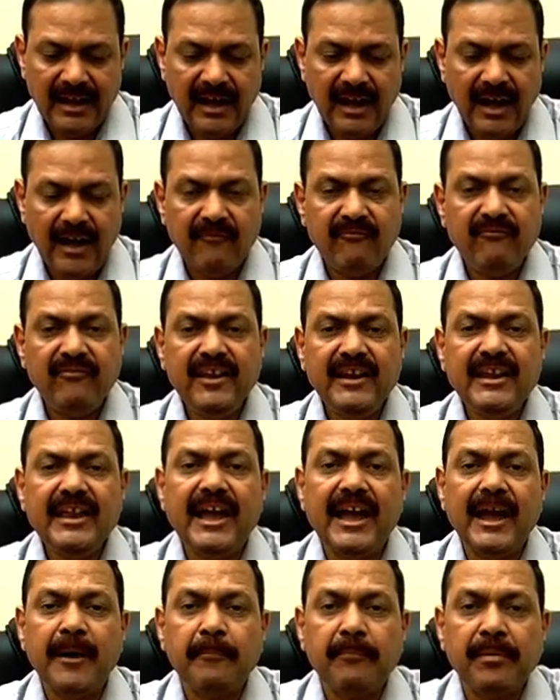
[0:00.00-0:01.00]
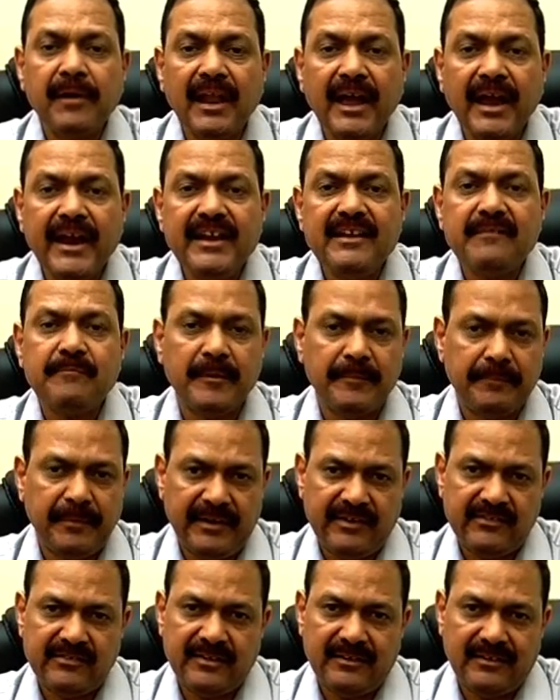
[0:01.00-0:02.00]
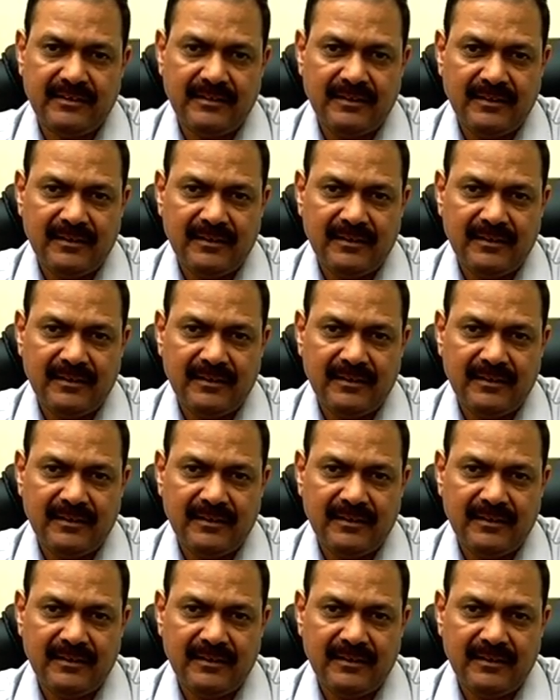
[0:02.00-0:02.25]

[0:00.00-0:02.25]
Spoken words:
a very applied preparation.